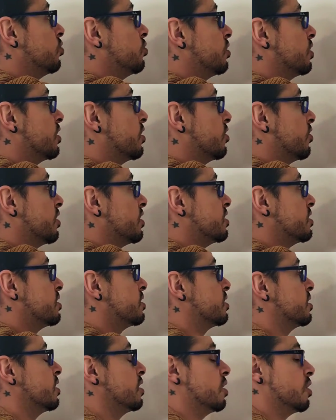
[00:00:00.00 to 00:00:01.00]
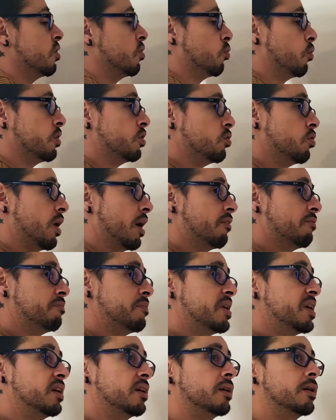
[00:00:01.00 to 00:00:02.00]
to decrease. When you have
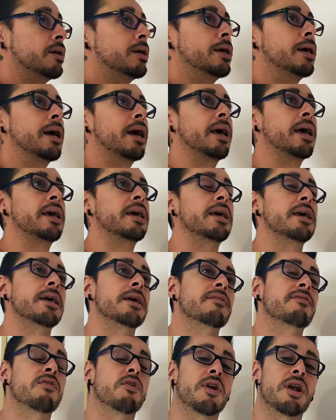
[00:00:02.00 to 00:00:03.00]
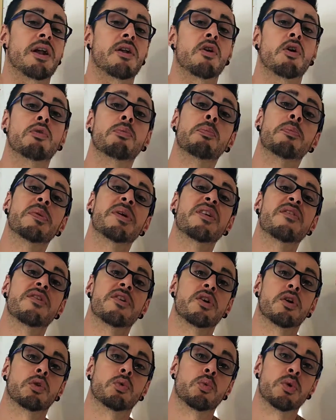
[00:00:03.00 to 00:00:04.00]
been for a long
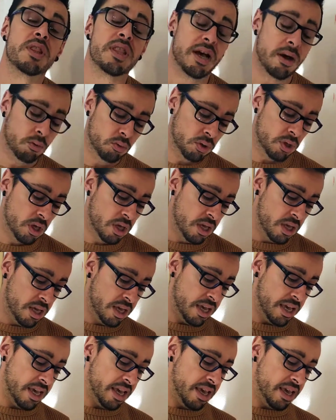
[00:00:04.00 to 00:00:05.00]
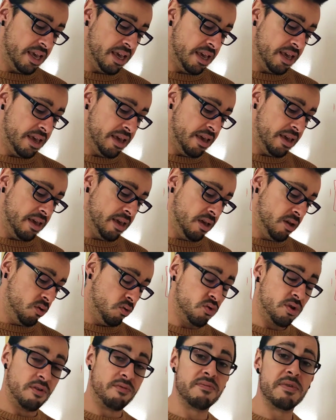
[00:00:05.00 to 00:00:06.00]
period without, you
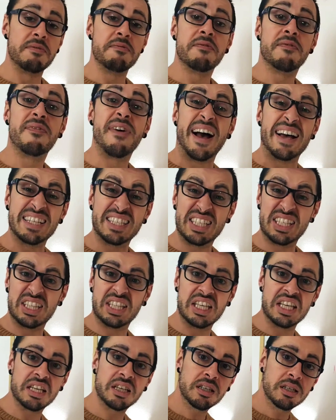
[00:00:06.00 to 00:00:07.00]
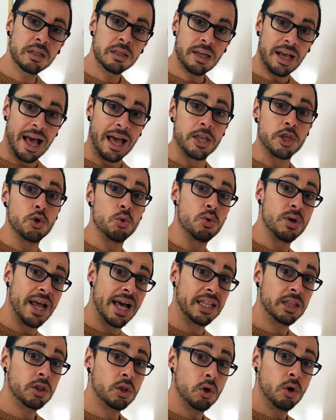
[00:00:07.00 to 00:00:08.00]
have been fasting,
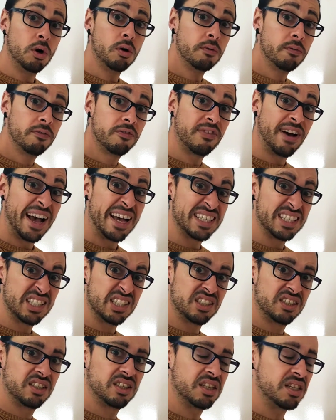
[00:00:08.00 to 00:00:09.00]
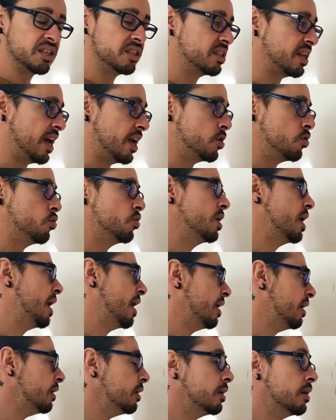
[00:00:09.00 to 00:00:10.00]
ayunando, fast is
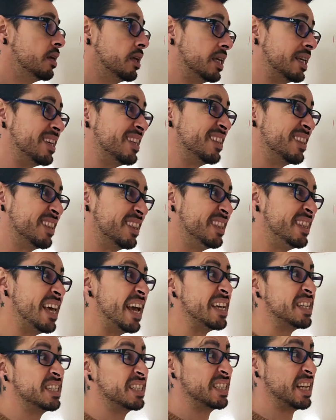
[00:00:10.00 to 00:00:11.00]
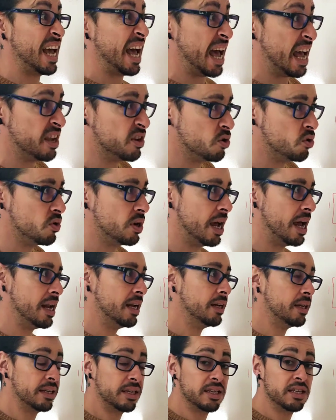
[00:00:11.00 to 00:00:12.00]
ayunar, y
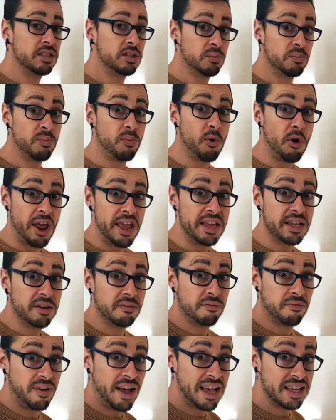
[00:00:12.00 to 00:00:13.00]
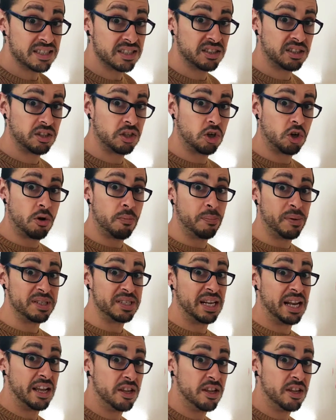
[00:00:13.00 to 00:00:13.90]
desayunar is break fast, rompes el